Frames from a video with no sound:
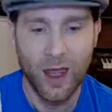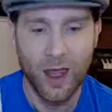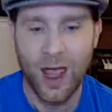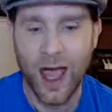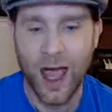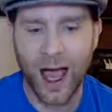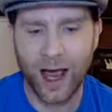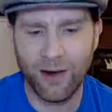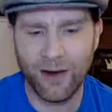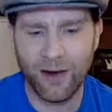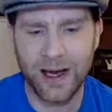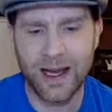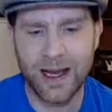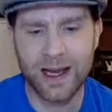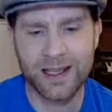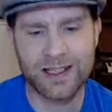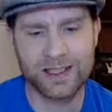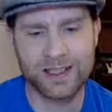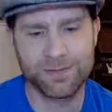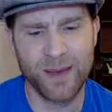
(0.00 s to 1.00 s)
Harry
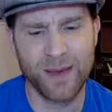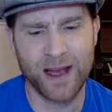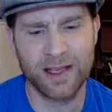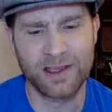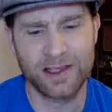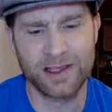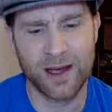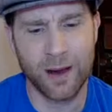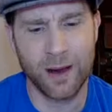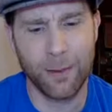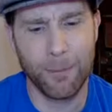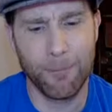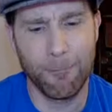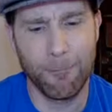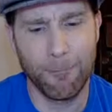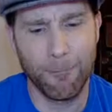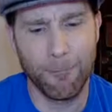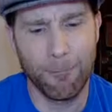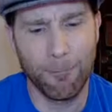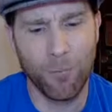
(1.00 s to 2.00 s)
spent
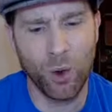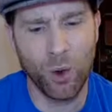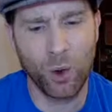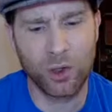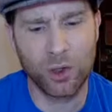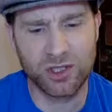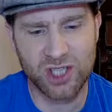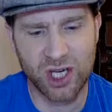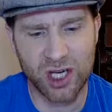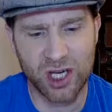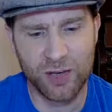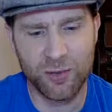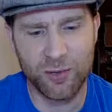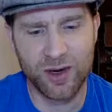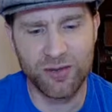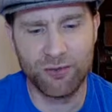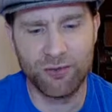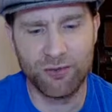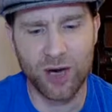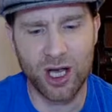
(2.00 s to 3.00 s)
more time
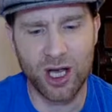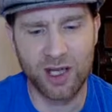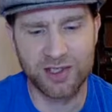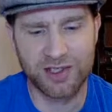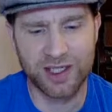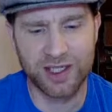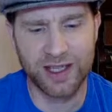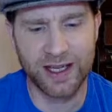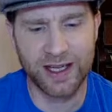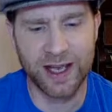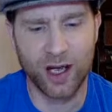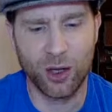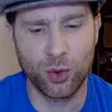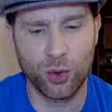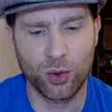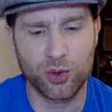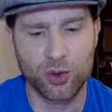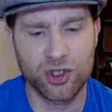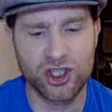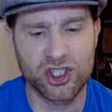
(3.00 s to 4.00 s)
with rascally
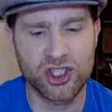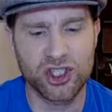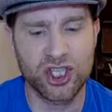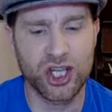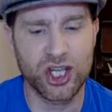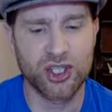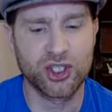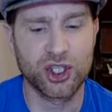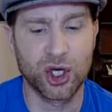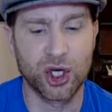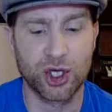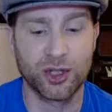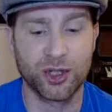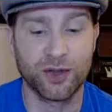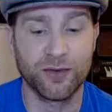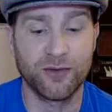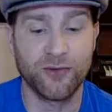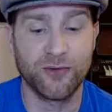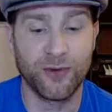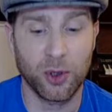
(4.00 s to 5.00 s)
old Sir
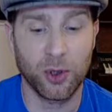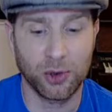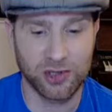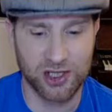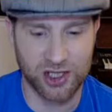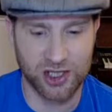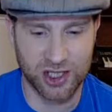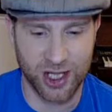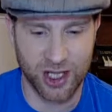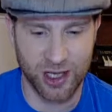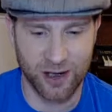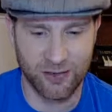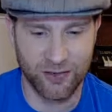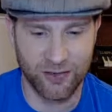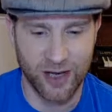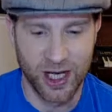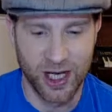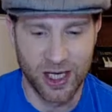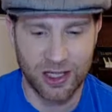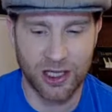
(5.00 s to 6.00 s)
John Falstaff
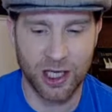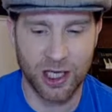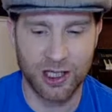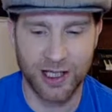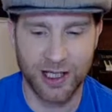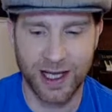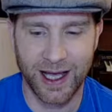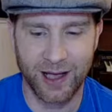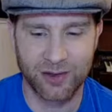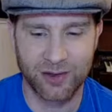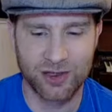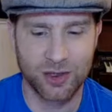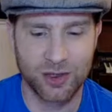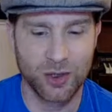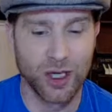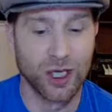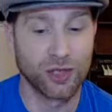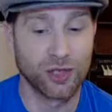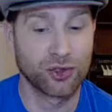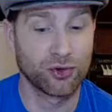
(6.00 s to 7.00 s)
learning how to
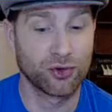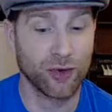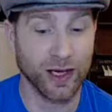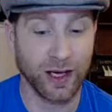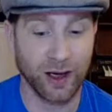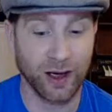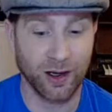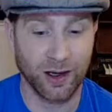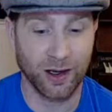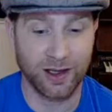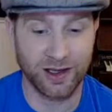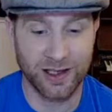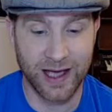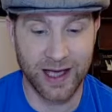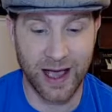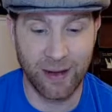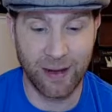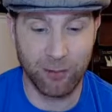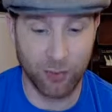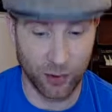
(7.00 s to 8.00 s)
drink and
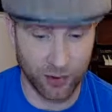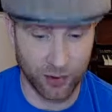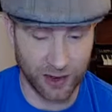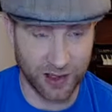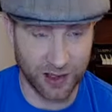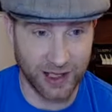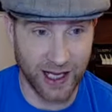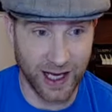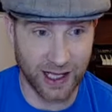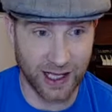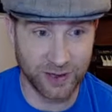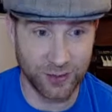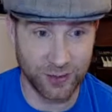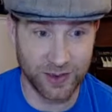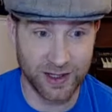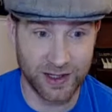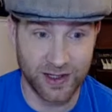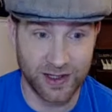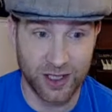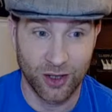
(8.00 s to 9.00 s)
gamble than he had with
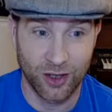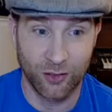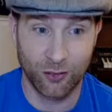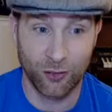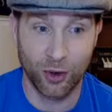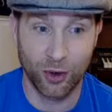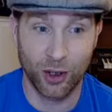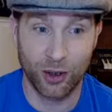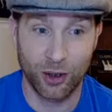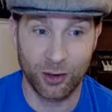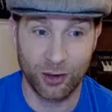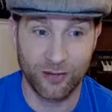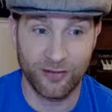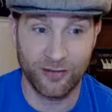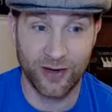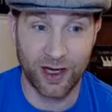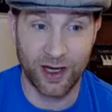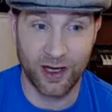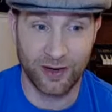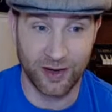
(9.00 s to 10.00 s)
his royal
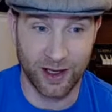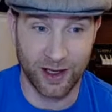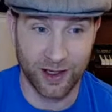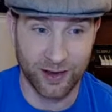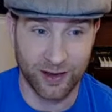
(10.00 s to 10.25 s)
father.